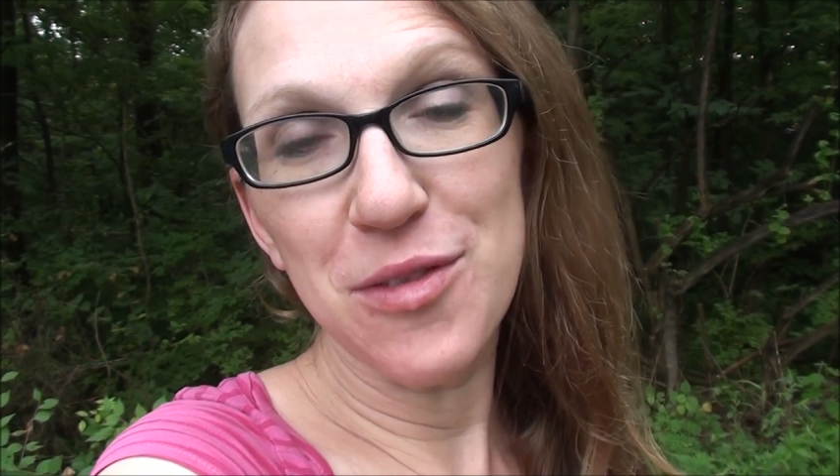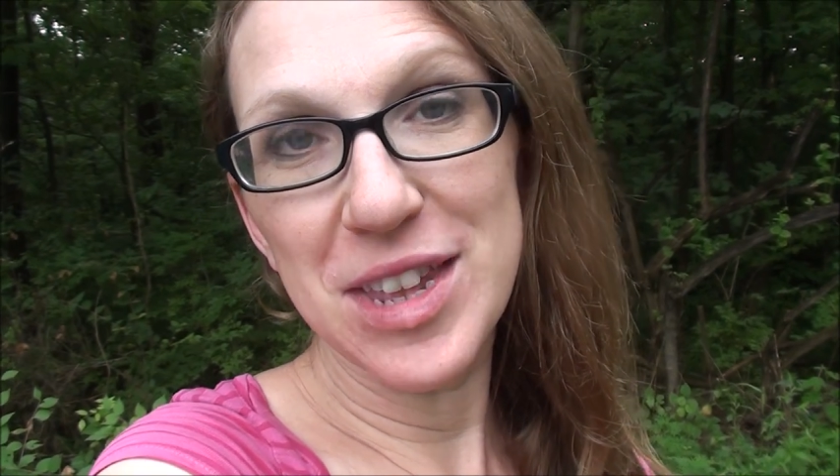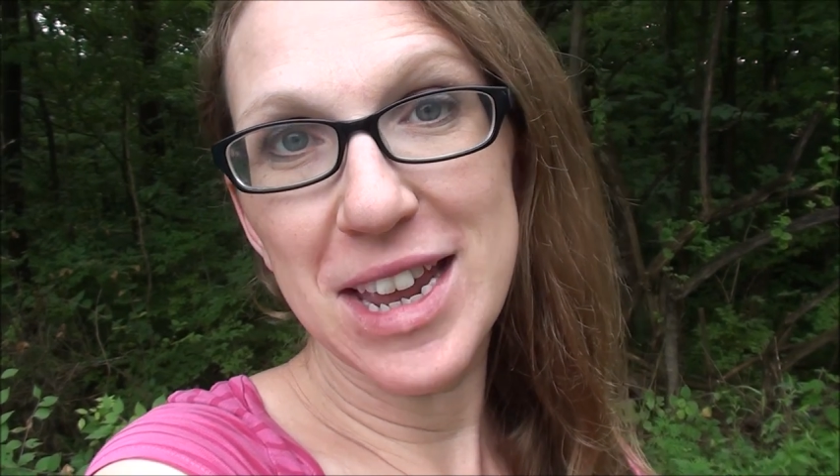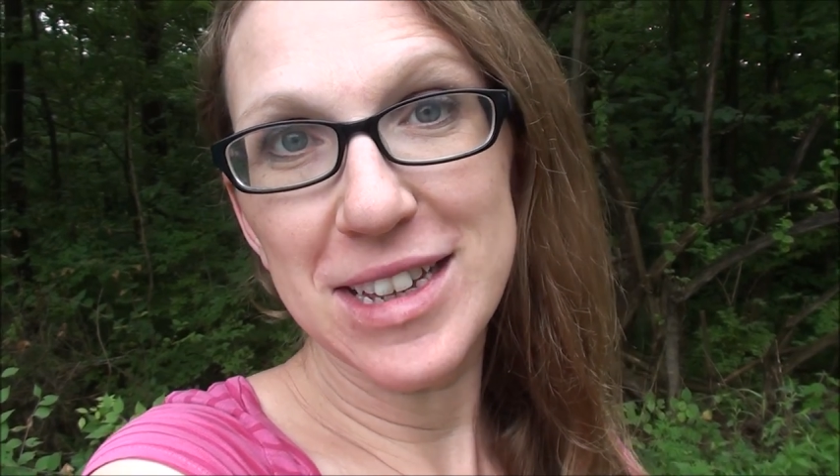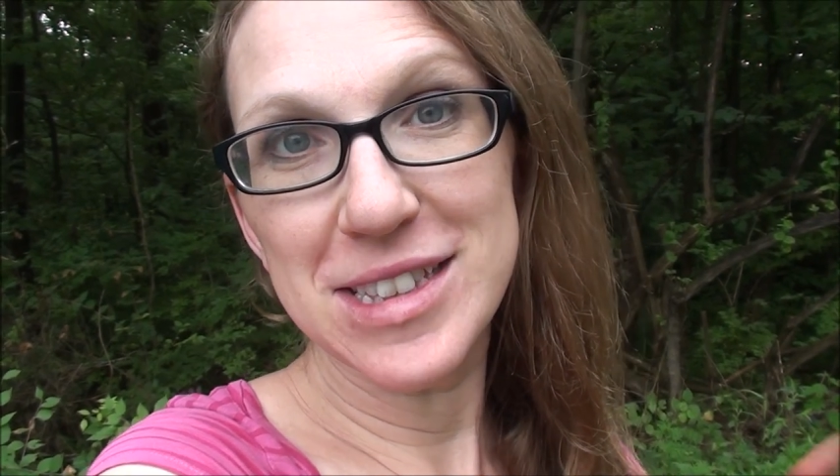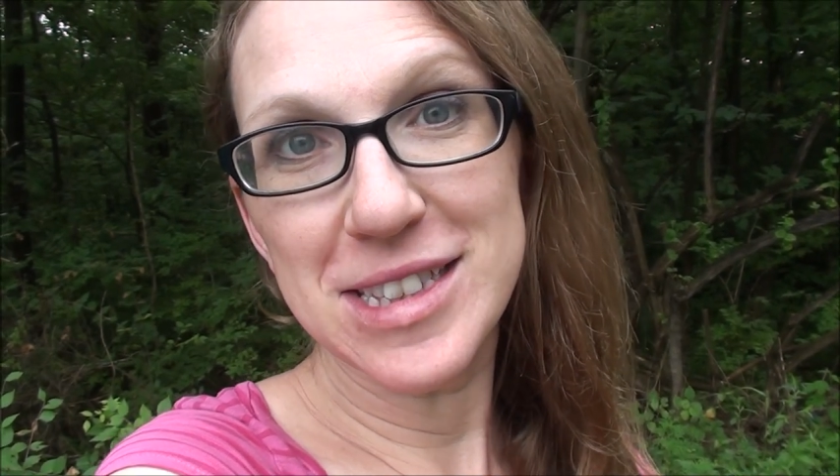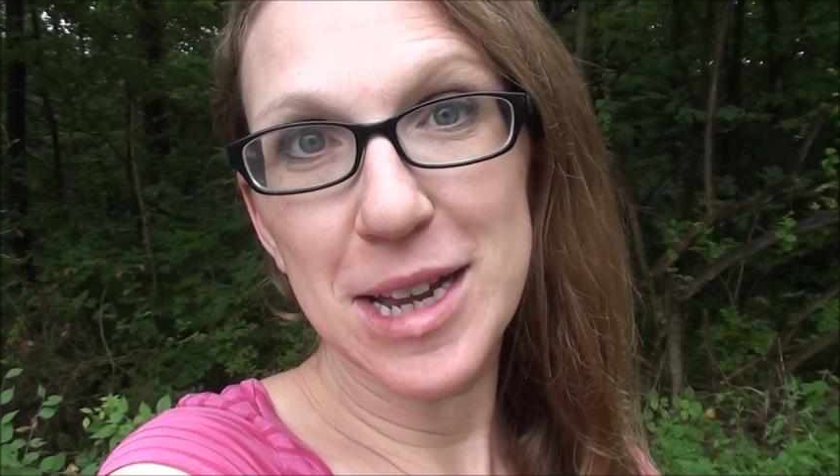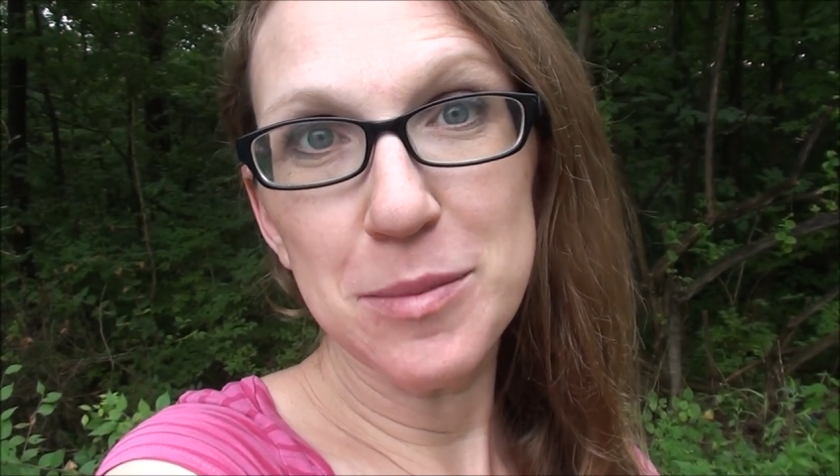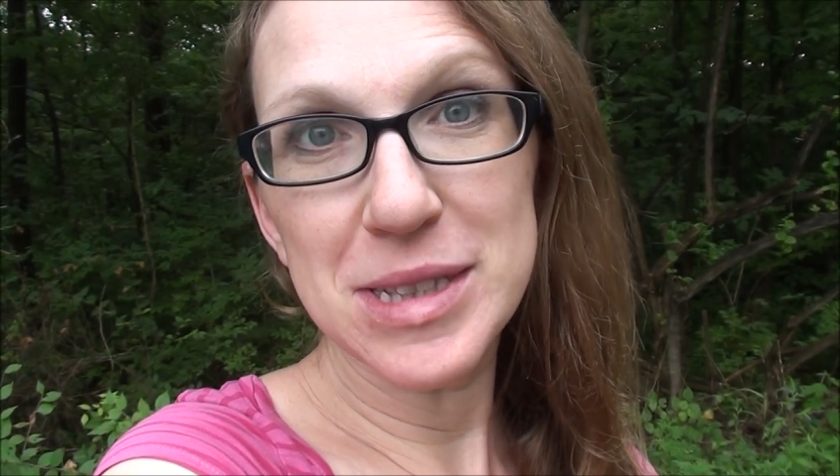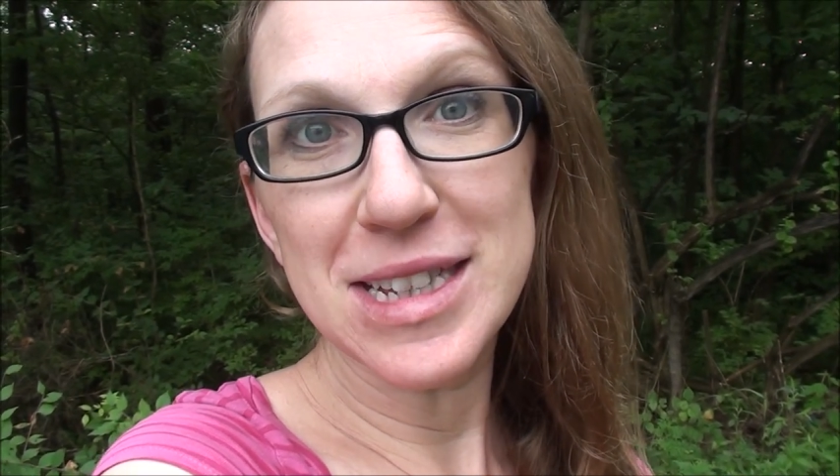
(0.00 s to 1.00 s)
of the next
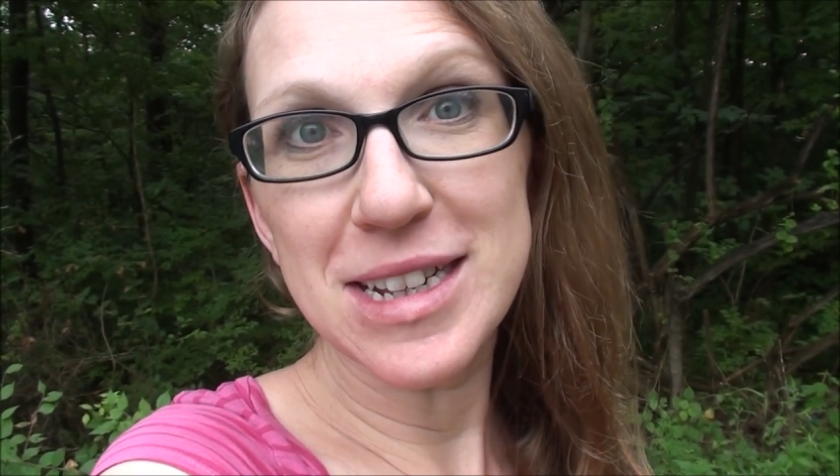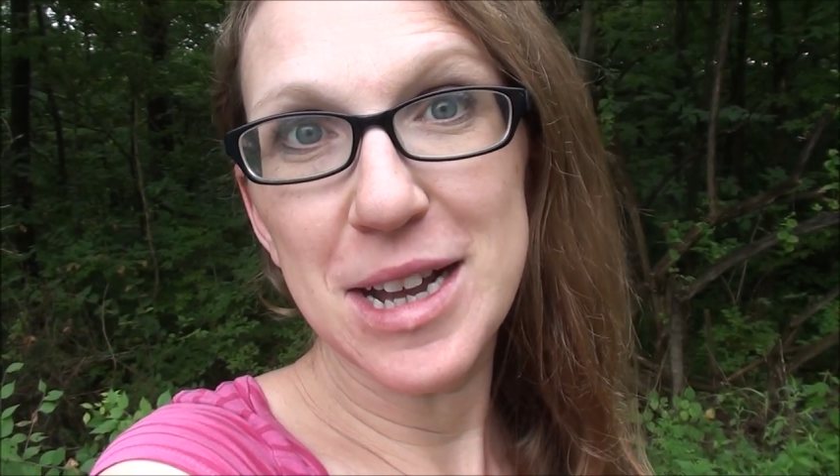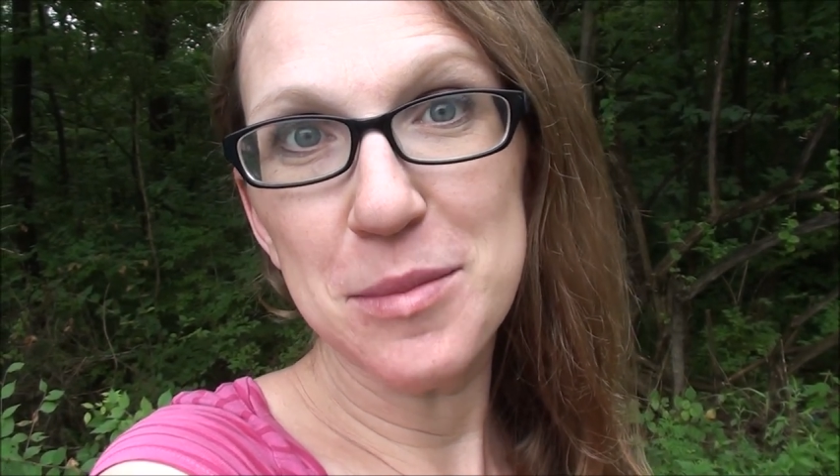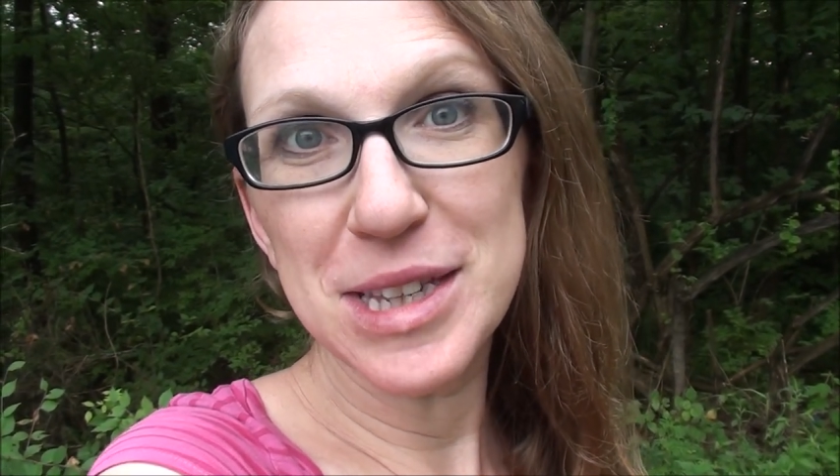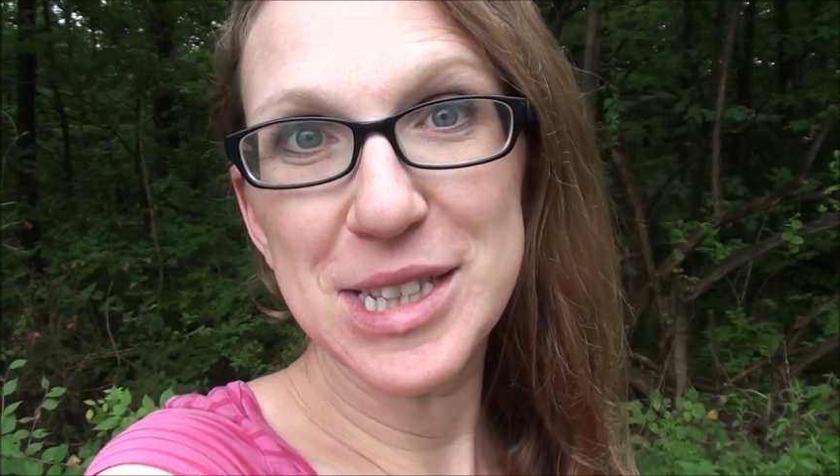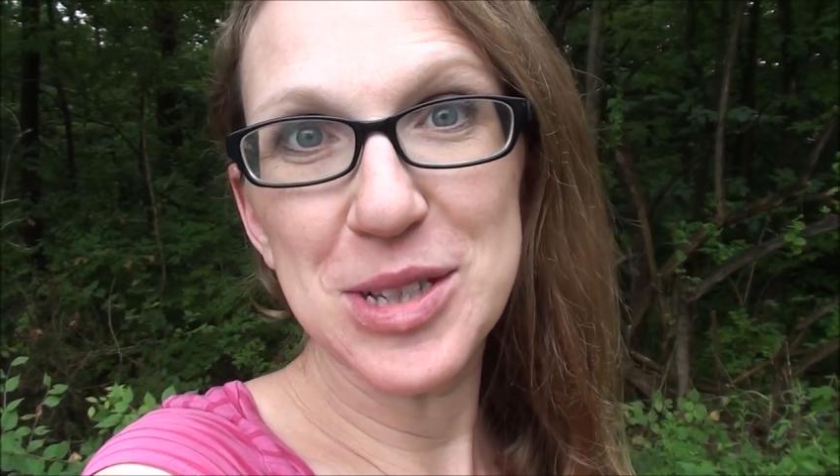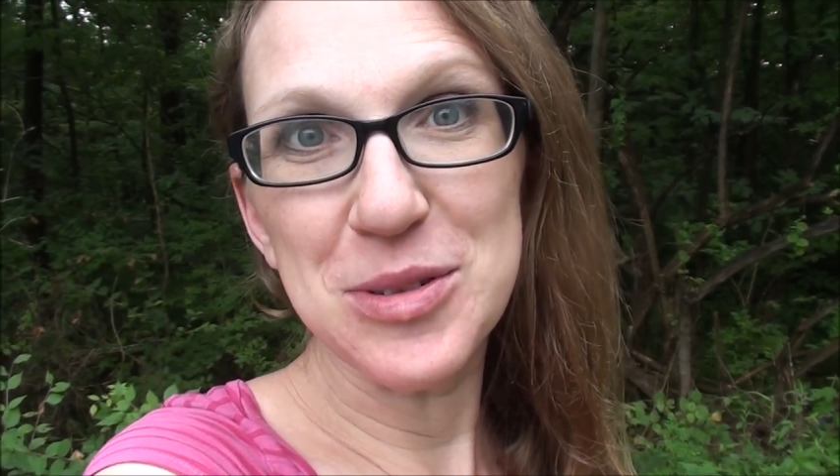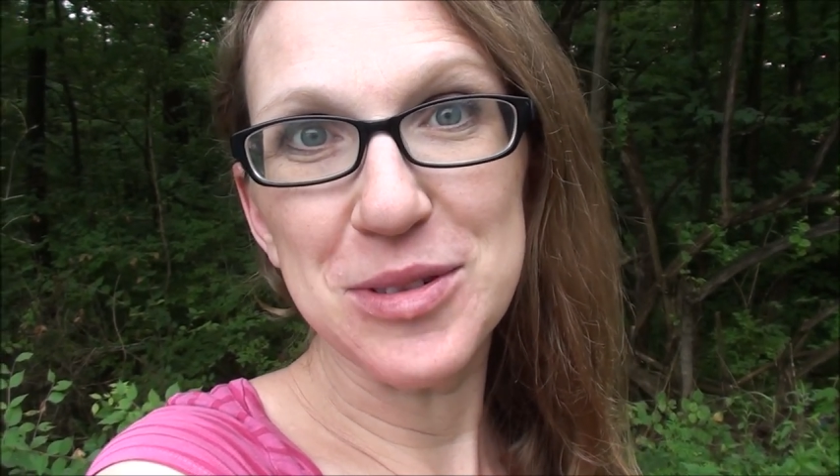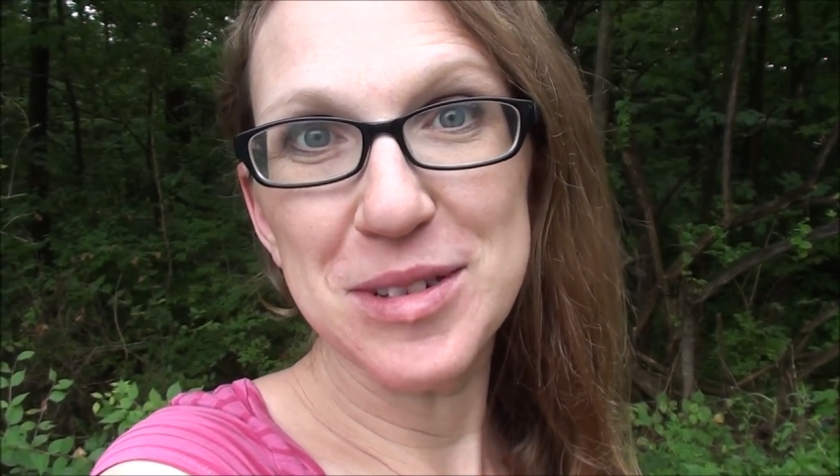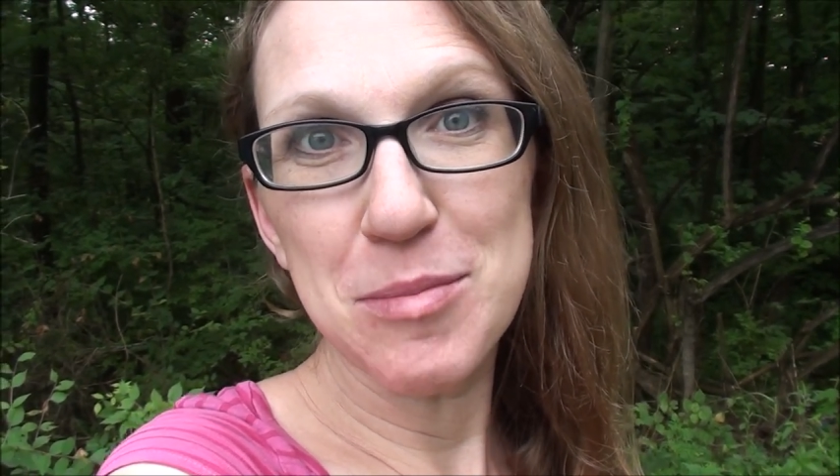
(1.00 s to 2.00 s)
steps coming
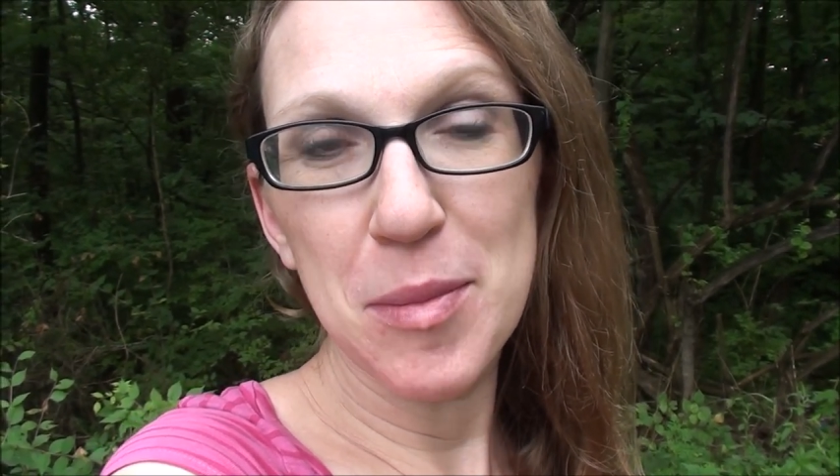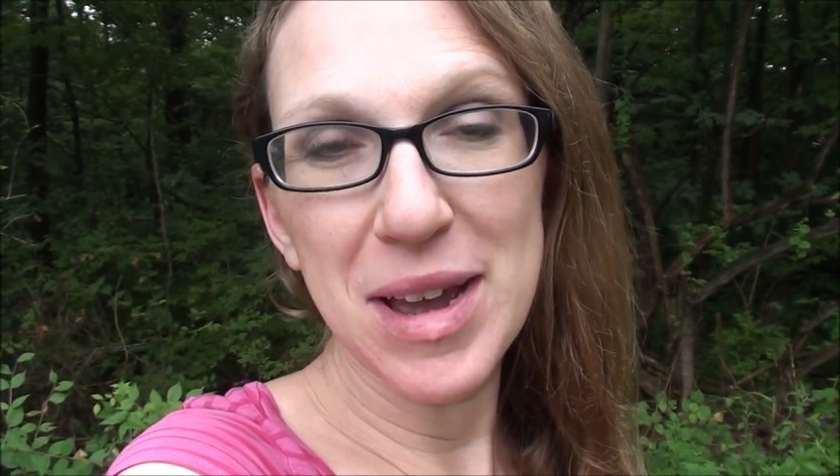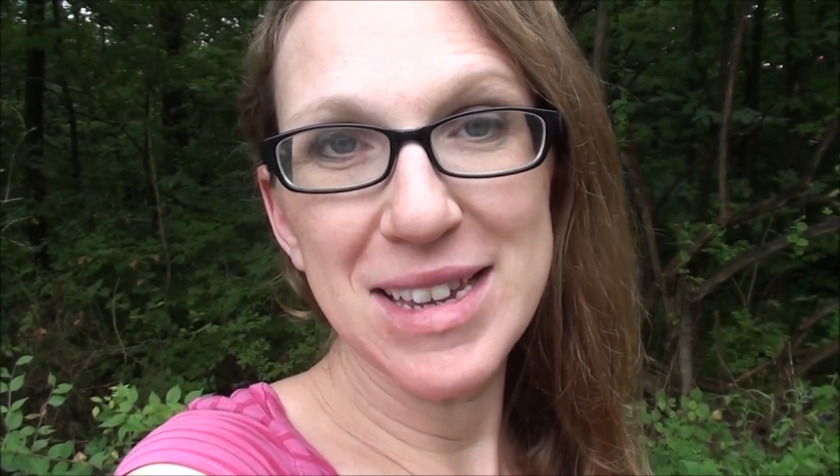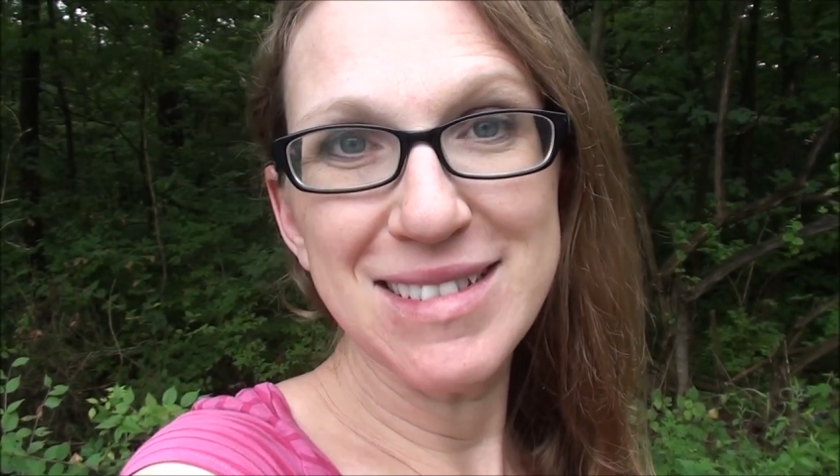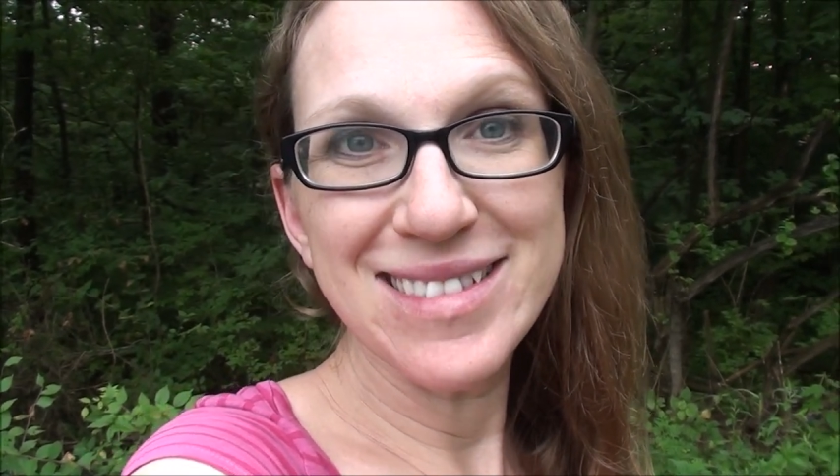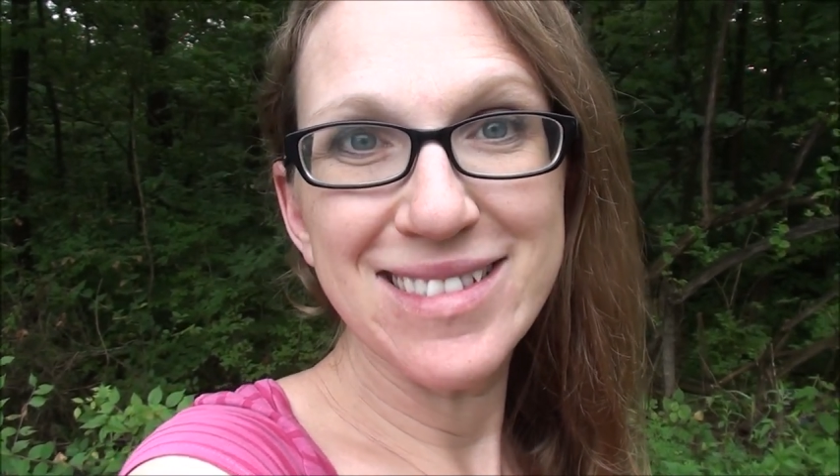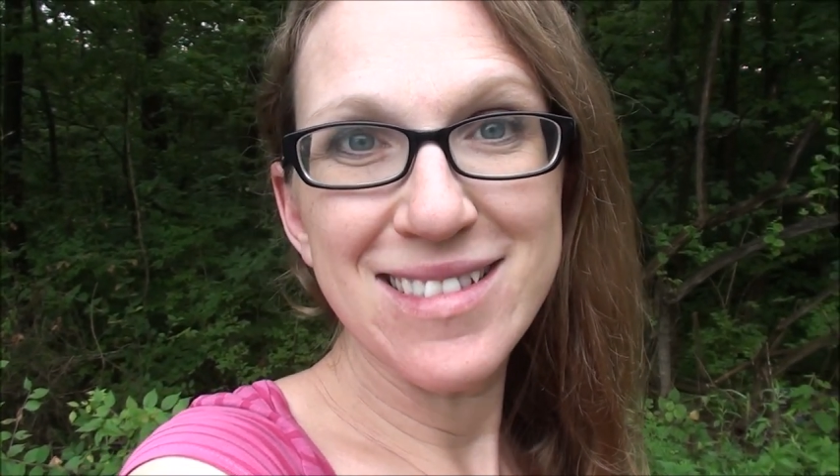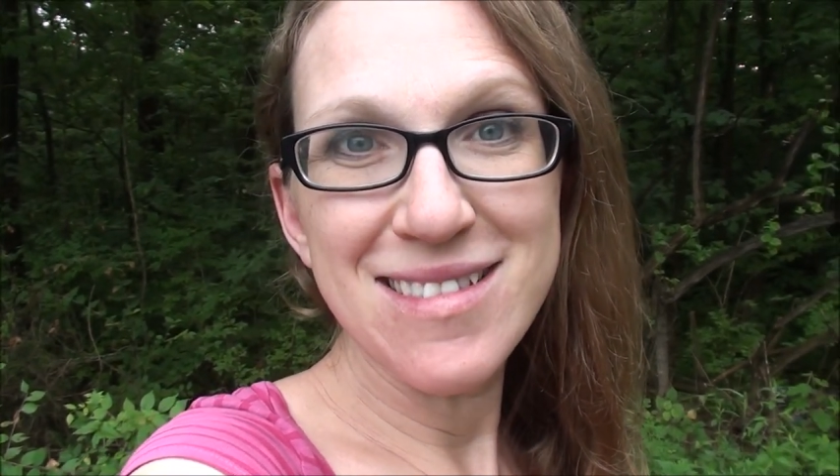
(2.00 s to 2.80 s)
soon. Bye-bye.